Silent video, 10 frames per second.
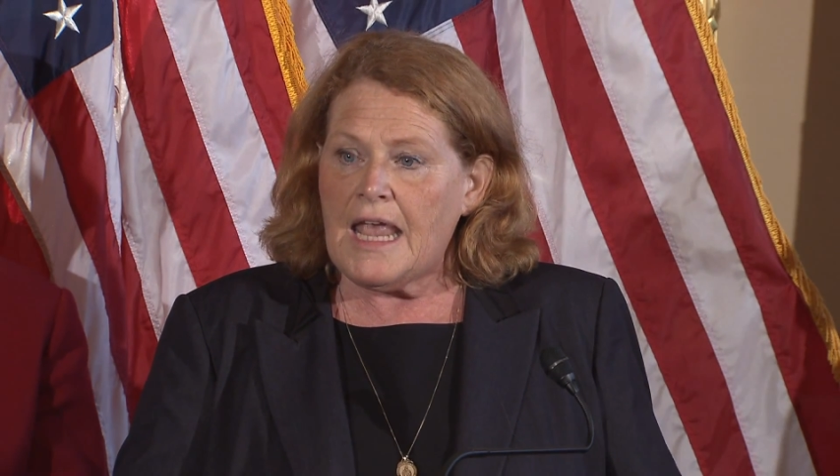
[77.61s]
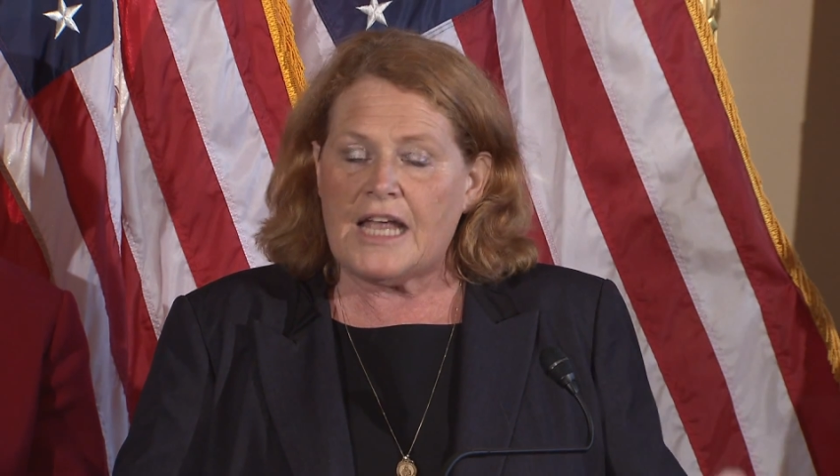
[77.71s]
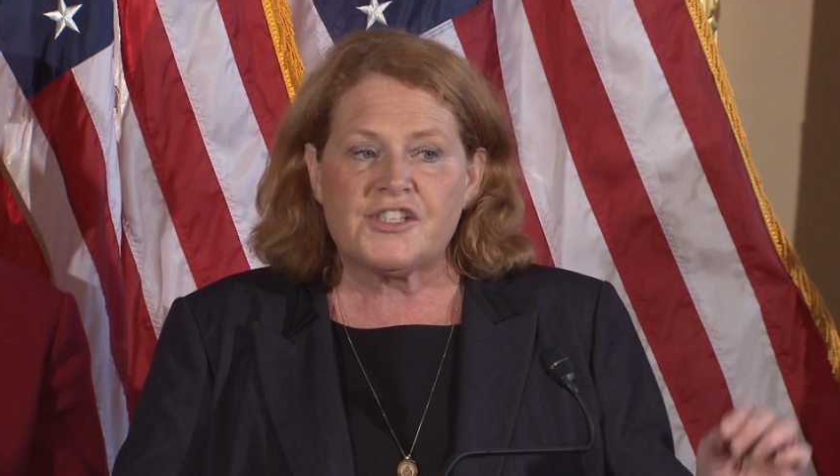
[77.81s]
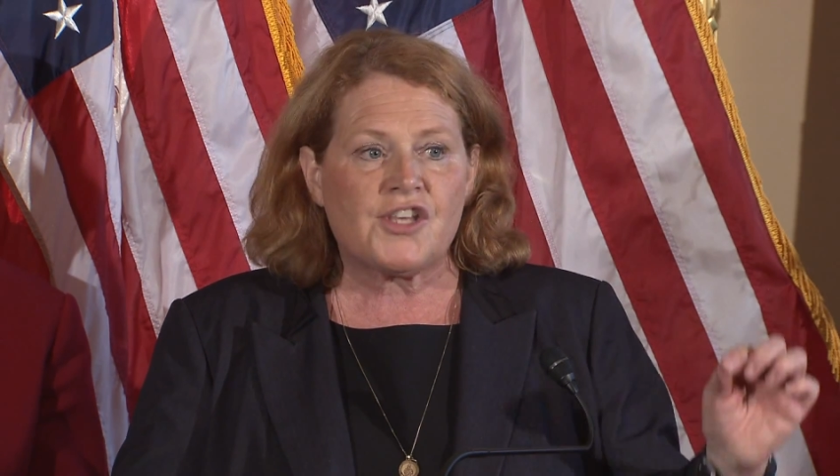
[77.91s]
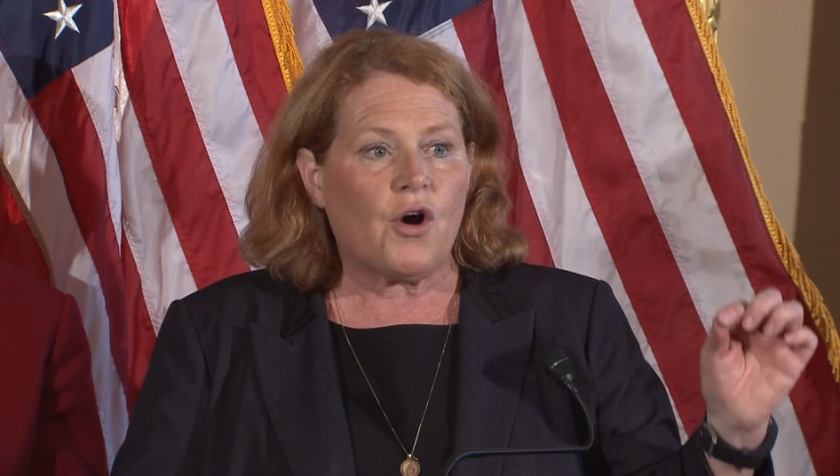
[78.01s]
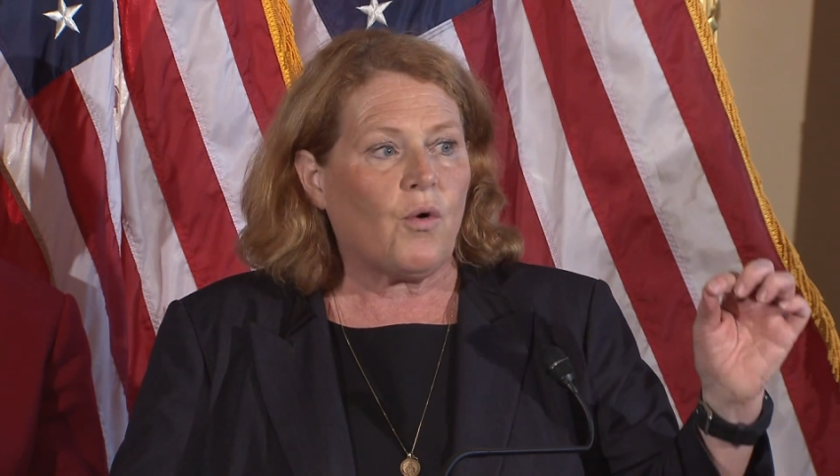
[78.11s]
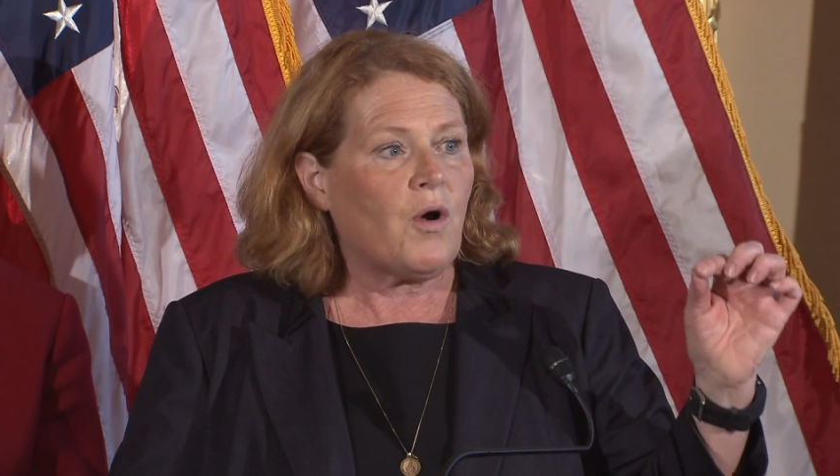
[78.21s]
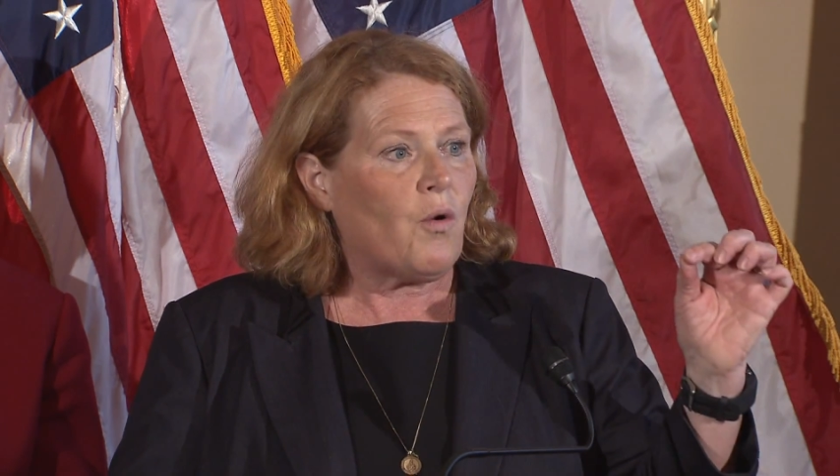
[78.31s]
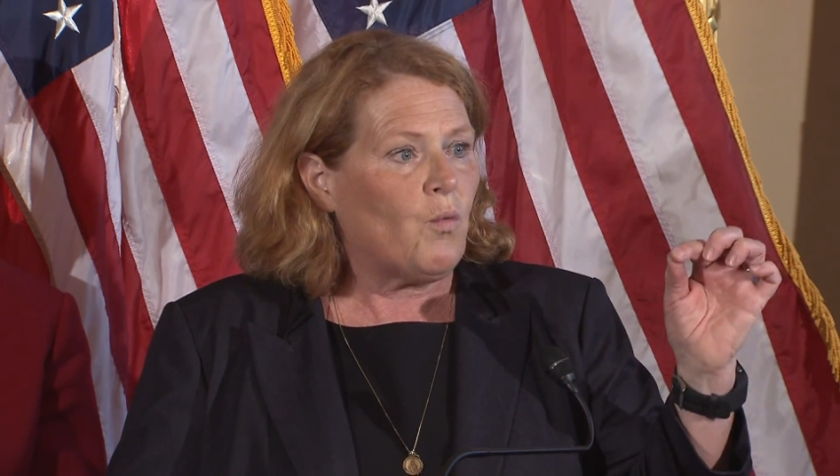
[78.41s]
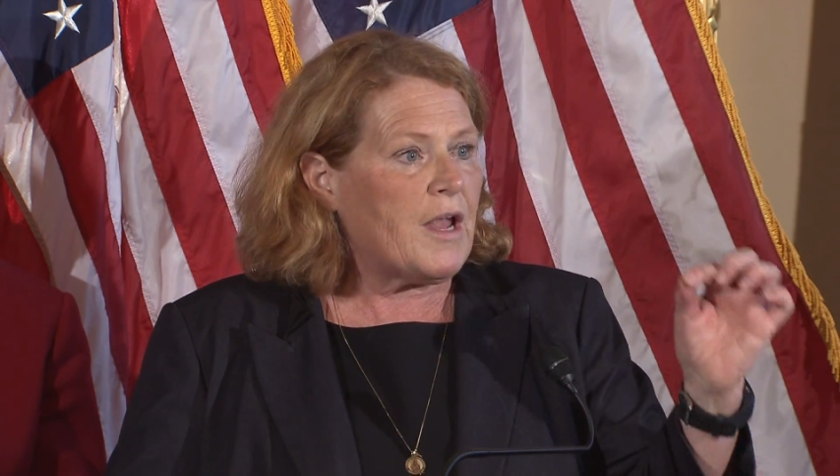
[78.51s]
And
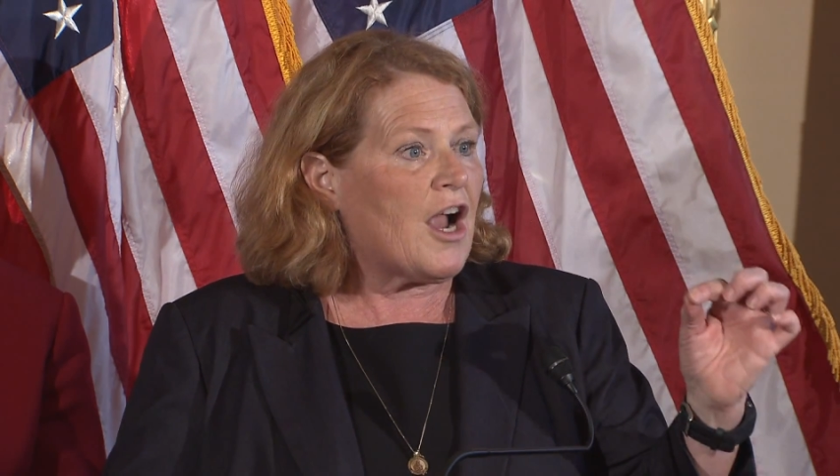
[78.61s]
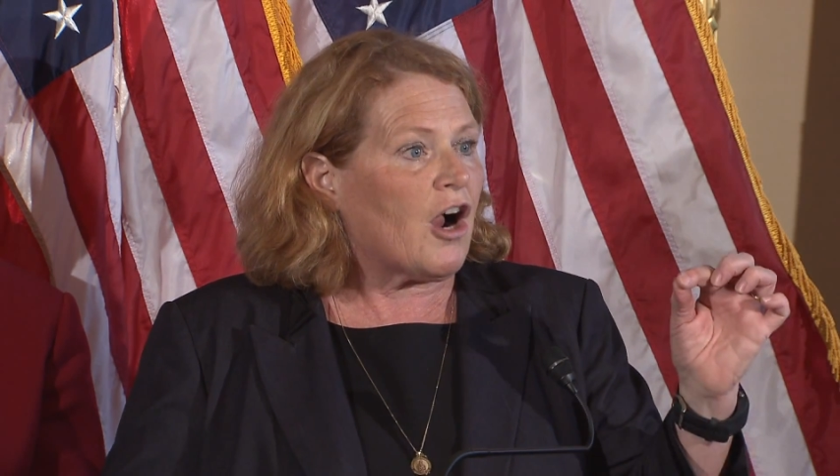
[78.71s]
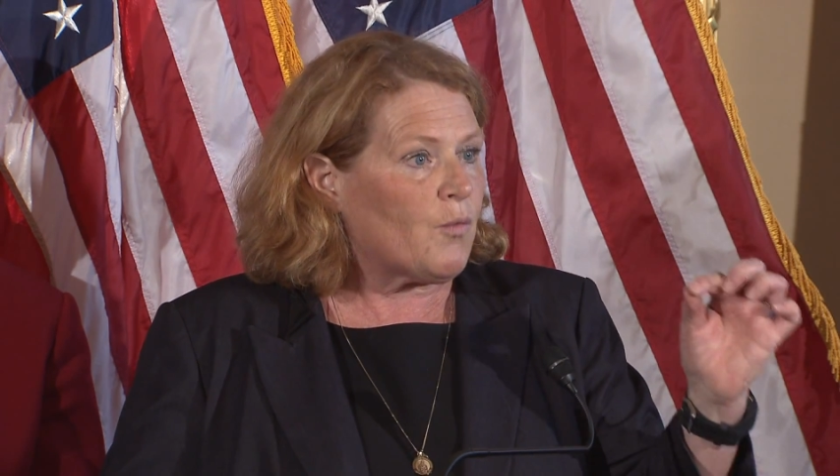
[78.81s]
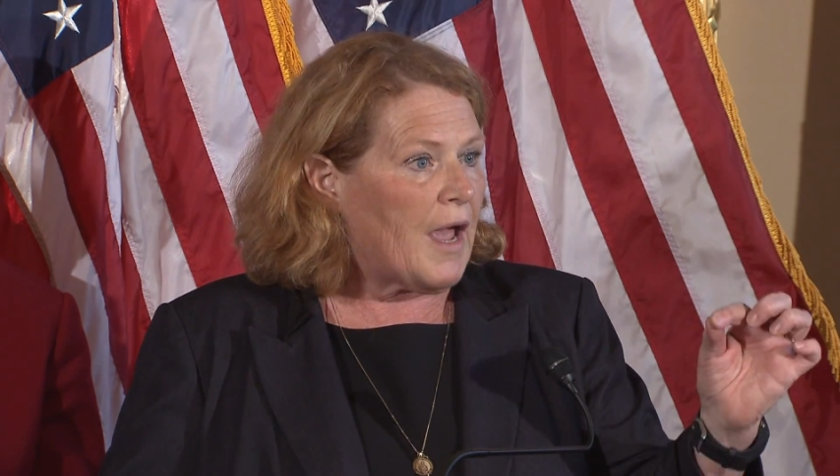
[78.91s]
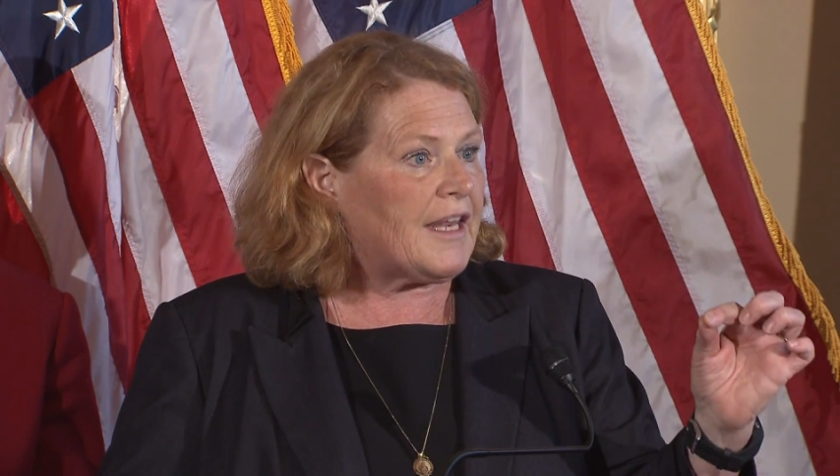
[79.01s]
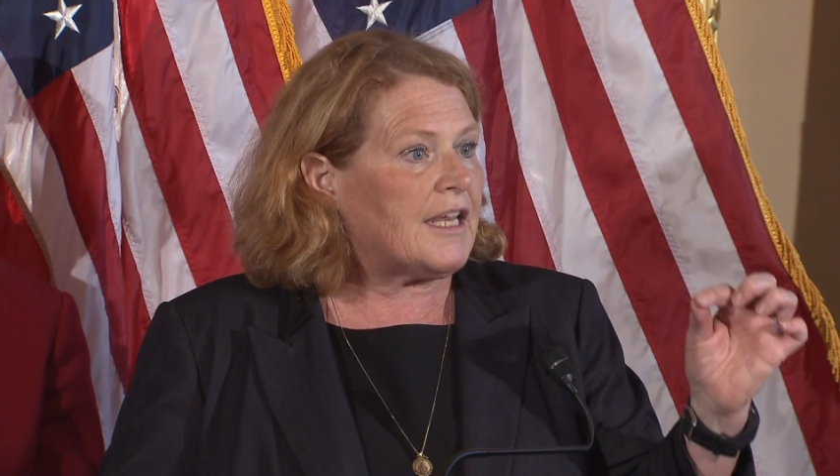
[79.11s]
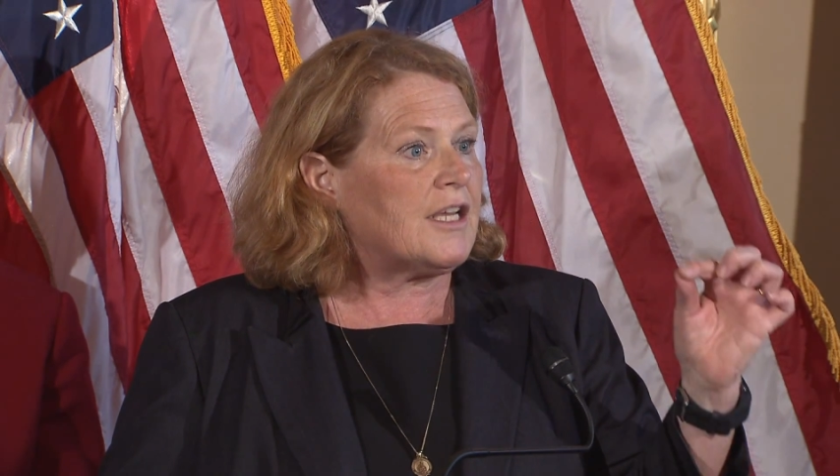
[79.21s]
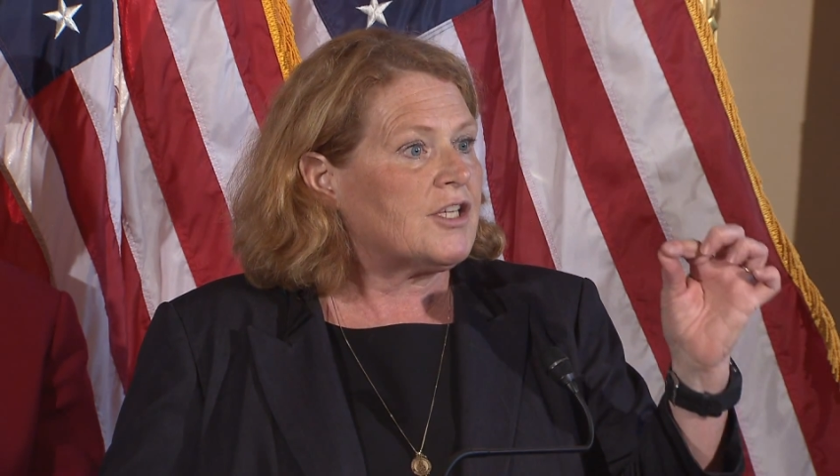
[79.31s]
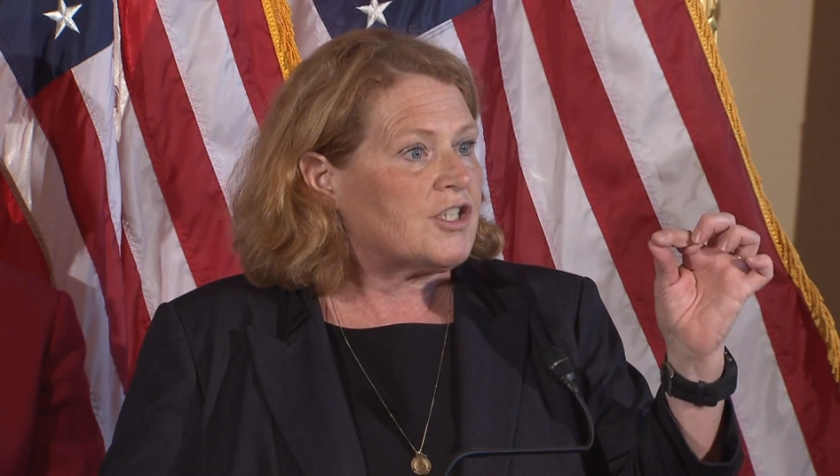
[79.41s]
so we are ready